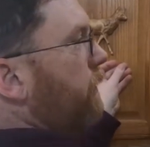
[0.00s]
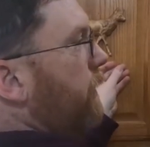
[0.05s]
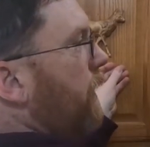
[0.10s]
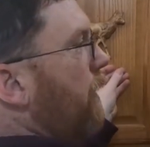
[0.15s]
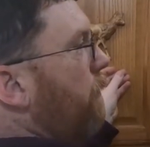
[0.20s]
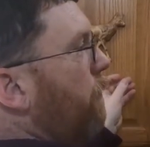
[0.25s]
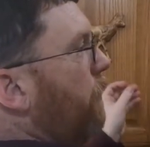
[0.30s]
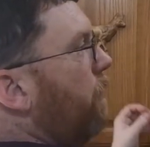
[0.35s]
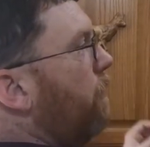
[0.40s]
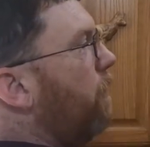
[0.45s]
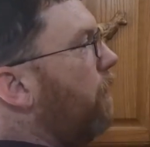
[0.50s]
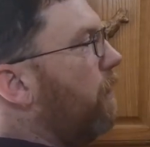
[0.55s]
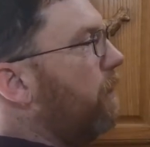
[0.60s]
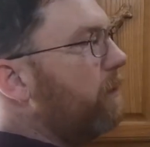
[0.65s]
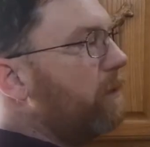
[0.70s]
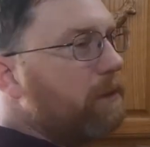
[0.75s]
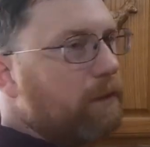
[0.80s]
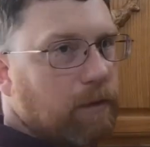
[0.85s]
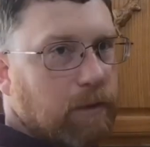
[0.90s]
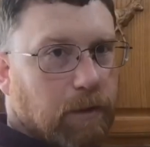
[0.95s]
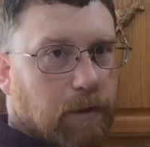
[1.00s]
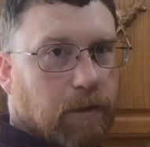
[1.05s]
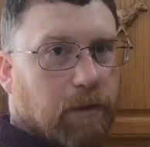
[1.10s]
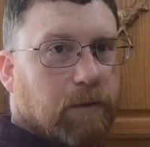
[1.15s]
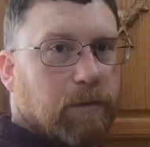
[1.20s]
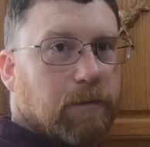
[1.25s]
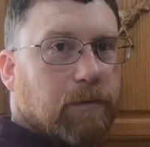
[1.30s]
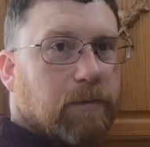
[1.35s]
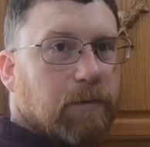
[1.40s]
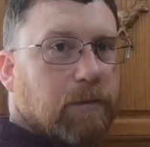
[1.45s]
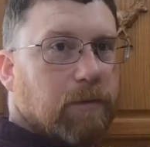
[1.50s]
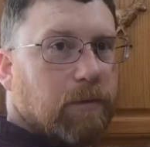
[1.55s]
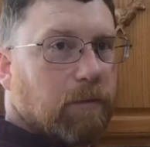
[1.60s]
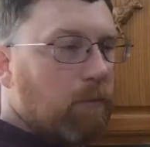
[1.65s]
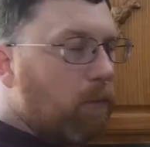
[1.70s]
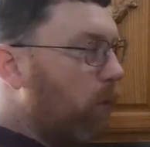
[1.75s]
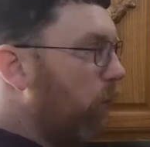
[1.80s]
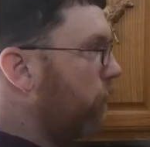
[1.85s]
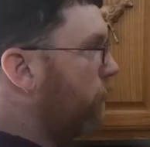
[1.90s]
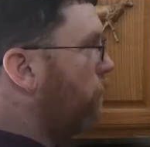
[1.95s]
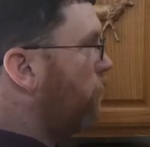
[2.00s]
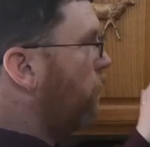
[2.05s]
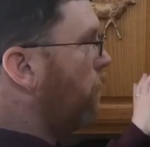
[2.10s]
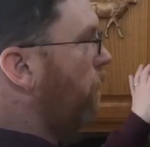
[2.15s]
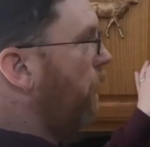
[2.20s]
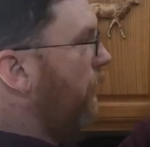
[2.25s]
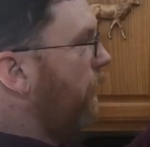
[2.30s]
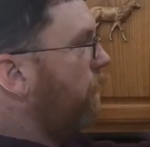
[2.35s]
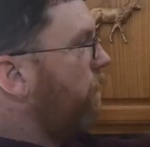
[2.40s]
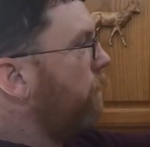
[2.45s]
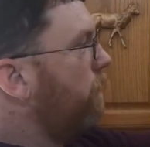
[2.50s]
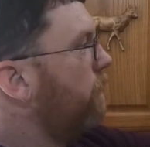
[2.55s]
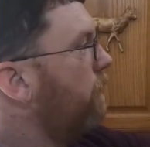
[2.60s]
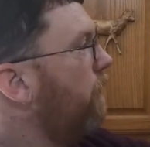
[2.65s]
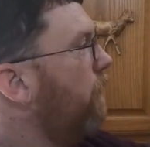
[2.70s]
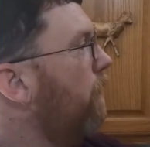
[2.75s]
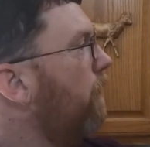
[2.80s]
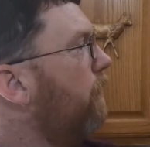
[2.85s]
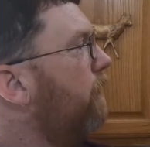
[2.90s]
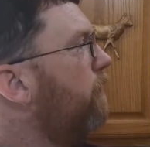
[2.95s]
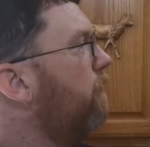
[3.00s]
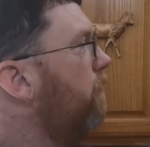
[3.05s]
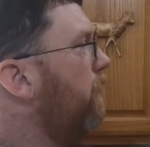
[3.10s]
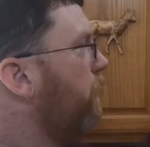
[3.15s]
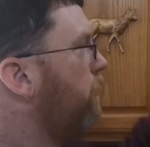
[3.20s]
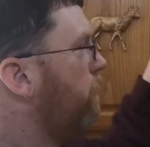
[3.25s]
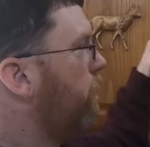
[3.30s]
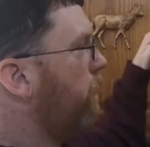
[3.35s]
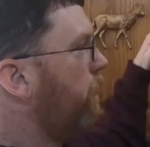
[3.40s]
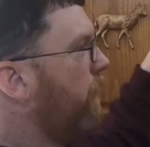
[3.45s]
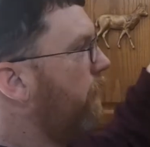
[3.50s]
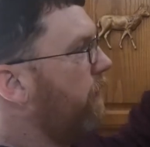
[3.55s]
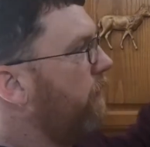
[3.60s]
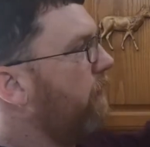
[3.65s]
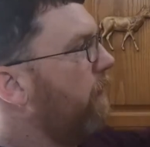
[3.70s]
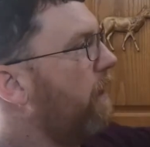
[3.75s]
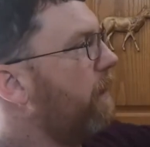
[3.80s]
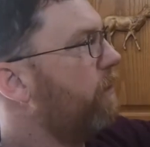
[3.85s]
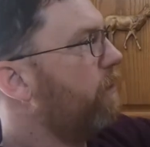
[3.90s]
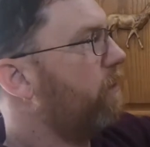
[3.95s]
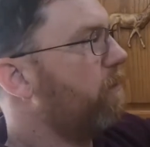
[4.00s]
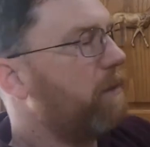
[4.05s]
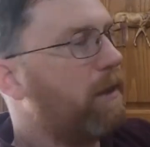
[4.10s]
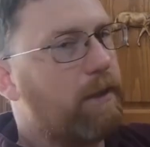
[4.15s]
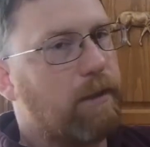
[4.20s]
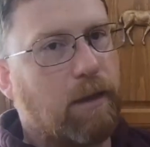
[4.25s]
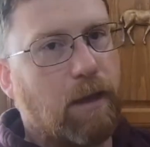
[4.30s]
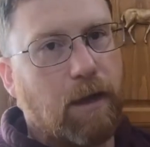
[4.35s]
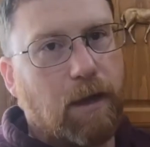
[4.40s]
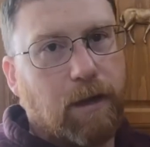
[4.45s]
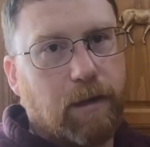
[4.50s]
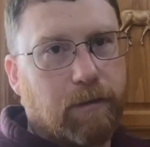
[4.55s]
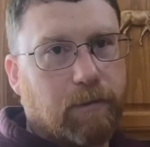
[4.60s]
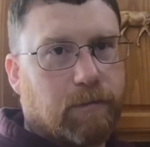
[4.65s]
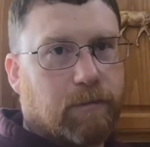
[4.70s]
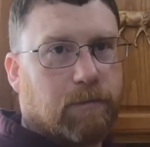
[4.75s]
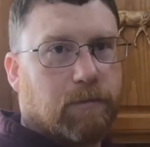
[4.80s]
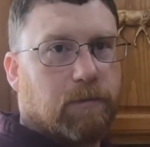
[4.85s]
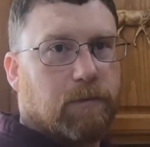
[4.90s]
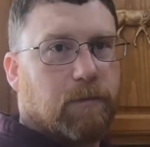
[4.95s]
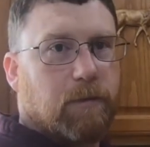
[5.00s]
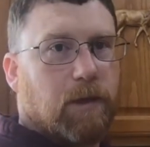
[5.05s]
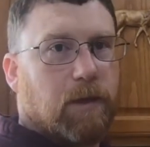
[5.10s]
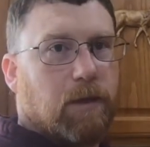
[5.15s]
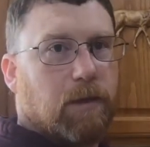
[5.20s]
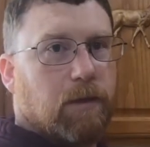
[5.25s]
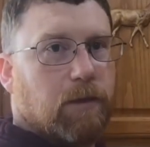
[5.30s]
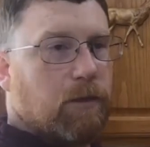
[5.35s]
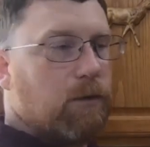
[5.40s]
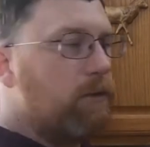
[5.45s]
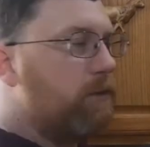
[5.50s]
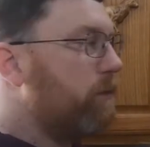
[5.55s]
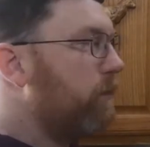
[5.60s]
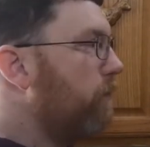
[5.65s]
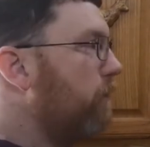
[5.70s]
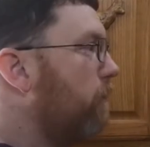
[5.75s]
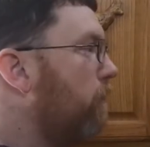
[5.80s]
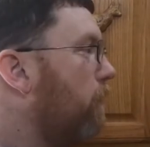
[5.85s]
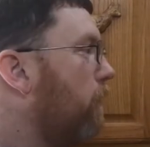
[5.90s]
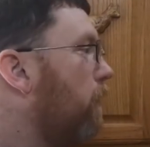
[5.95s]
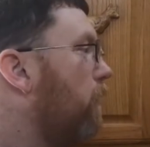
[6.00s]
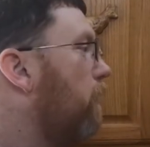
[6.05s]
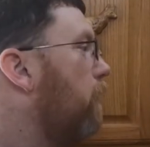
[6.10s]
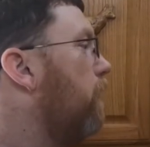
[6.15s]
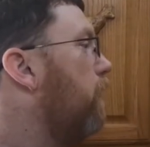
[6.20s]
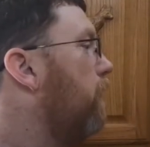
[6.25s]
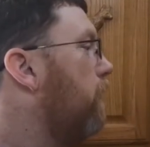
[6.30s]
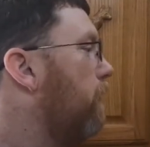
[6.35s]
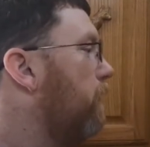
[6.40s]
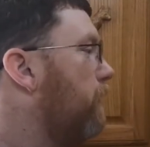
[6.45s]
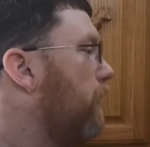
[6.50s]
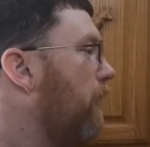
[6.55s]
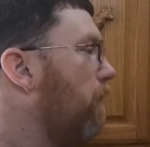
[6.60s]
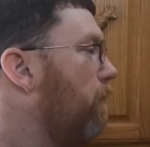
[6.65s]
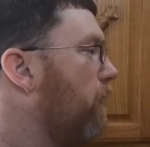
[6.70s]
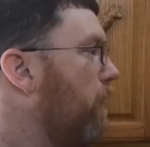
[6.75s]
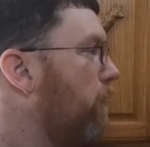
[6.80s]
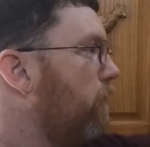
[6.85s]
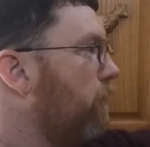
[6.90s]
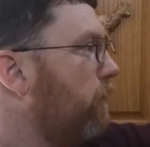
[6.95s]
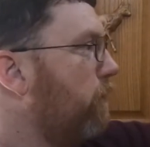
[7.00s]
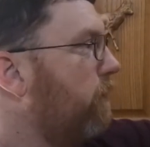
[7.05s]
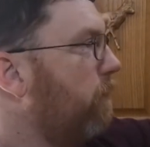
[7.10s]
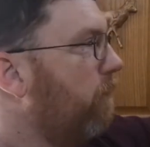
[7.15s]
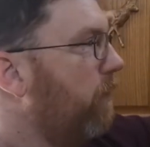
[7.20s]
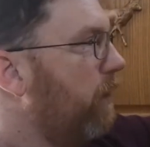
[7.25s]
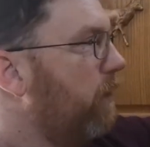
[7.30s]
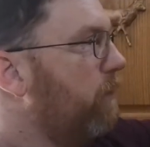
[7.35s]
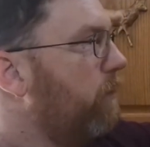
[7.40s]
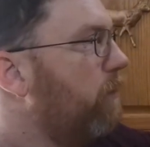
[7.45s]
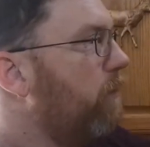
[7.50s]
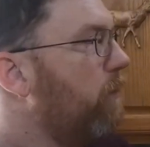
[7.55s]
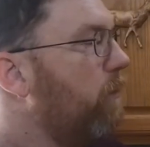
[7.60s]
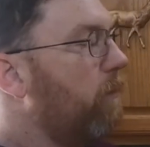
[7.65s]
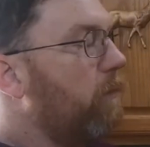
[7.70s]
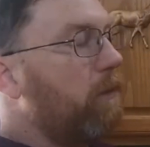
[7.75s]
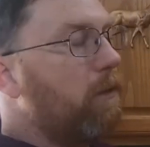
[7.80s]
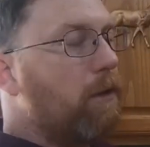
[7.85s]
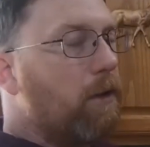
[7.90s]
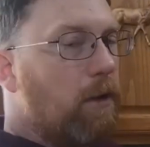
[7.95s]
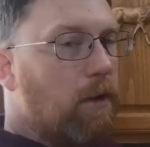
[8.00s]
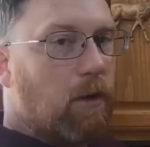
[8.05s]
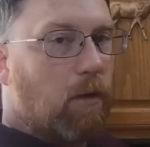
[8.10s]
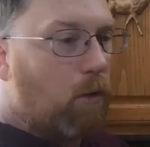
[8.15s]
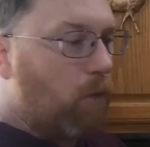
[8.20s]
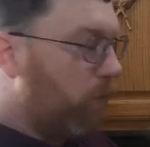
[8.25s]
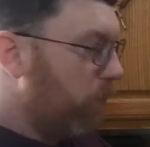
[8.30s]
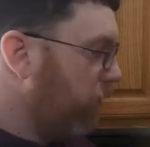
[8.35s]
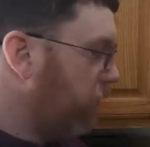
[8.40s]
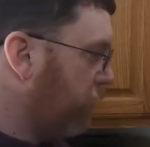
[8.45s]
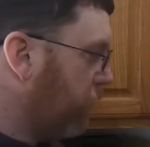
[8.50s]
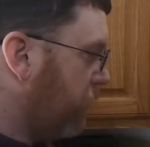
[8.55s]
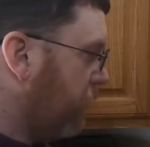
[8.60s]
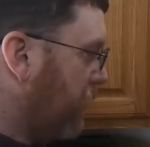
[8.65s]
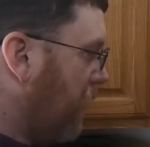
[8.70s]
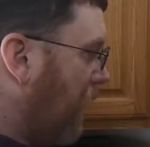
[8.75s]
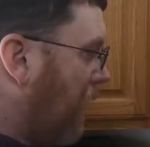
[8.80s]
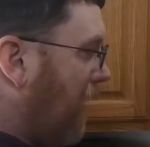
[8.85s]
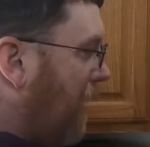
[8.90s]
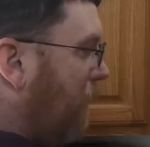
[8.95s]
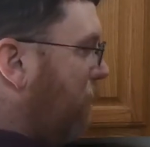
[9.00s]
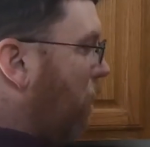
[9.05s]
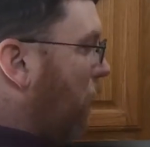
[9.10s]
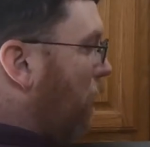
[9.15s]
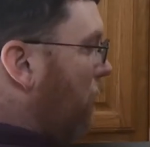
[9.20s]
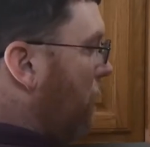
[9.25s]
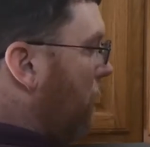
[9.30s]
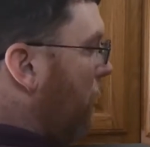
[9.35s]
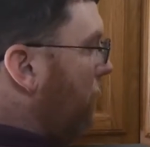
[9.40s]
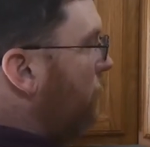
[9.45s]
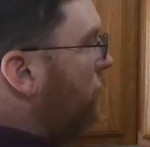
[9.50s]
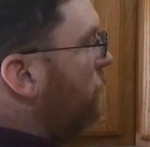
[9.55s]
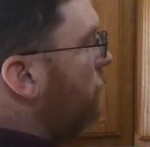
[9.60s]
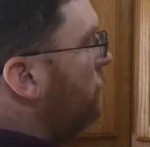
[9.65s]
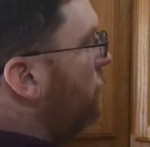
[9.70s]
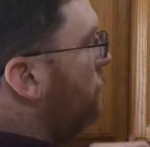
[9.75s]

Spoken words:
tape across the multiple panels to make sure you get a nice straight line. Use tape measures to measure, or you can just eyeball it.